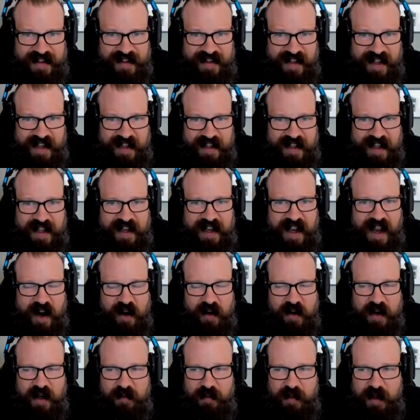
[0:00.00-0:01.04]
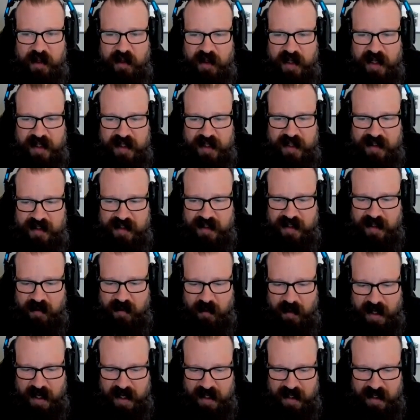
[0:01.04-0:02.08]
Like how can we look at this in
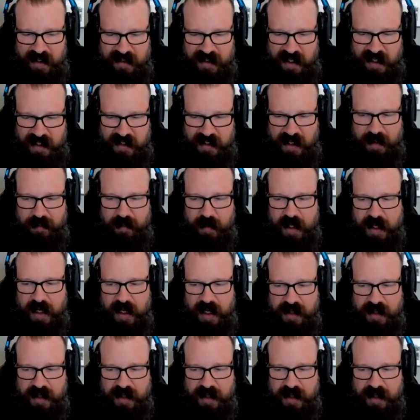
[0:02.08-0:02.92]
a way that says, I'm going to